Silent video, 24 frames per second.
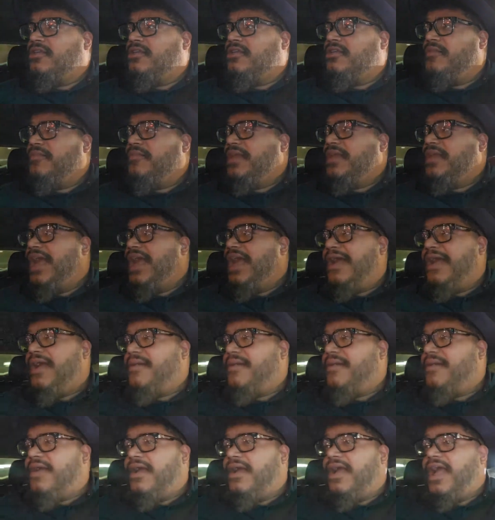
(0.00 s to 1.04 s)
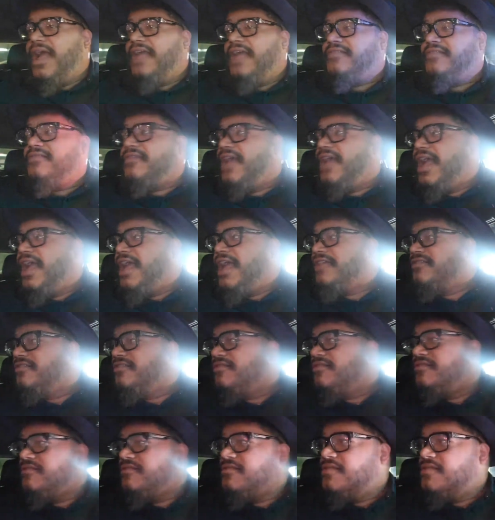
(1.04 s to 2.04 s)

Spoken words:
Me. I had